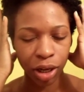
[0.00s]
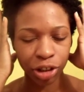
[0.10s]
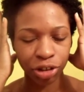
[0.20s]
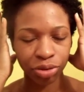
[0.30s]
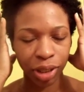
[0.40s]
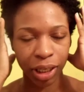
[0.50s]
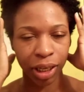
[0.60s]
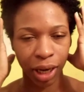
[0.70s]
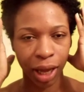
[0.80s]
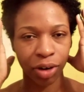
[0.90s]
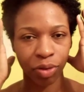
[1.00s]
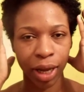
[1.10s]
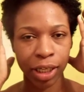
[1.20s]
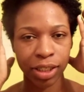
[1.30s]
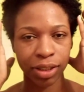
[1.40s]
shrinking like a
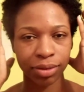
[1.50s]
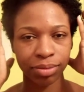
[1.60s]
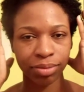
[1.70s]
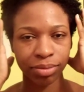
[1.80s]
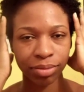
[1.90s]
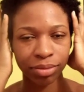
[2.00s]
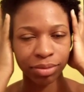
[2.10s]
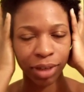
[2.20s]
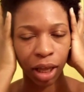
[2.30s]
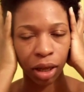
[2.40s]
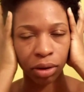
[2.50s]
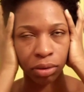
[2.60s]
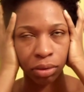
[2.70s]
raisin, like.